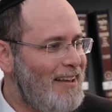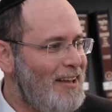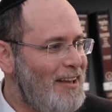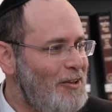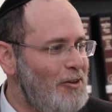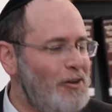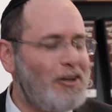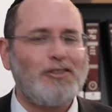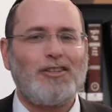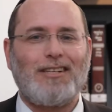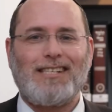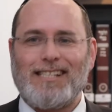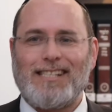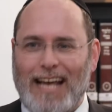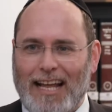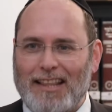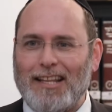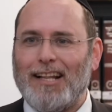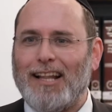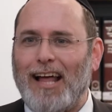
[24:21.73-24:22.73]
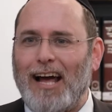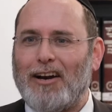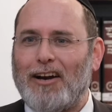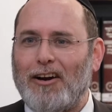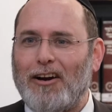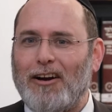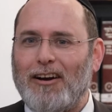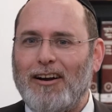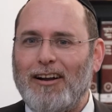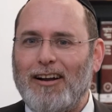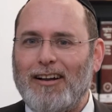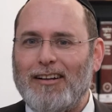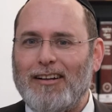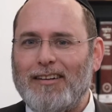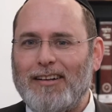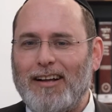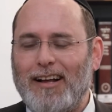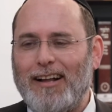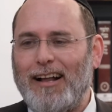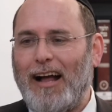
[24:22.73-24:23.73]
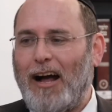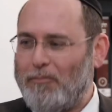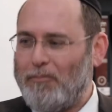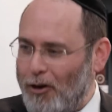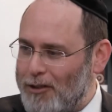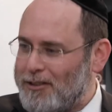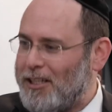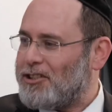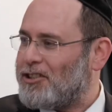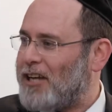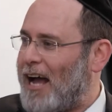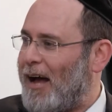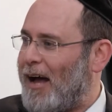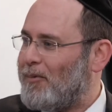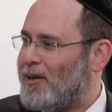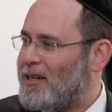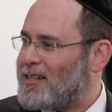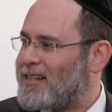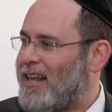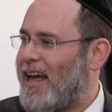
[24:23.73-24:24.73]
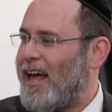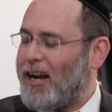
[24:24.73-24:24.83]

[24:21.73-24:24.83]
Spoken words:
You could just send a letter on Motzei Shabbos,